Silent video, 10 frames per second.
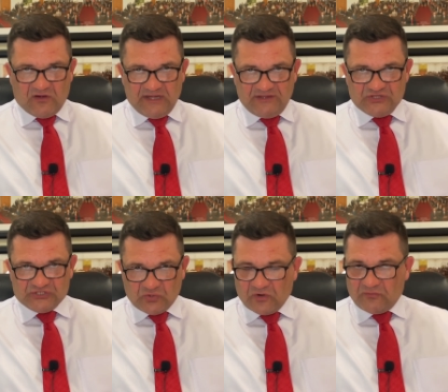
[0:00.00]
are in the
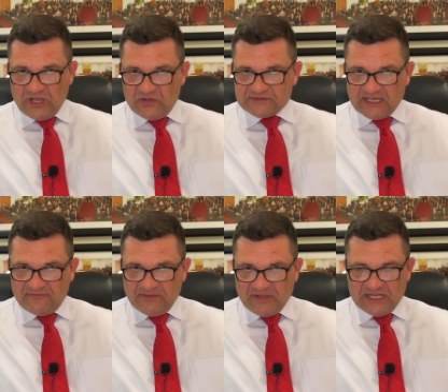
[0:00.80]
short rows
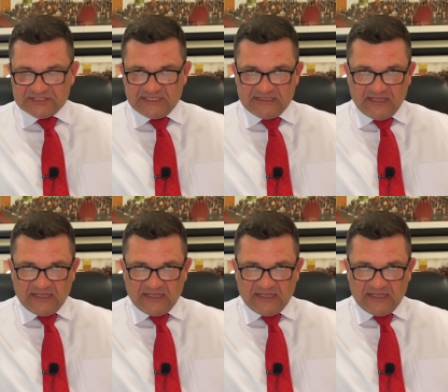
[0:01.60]
of the budget.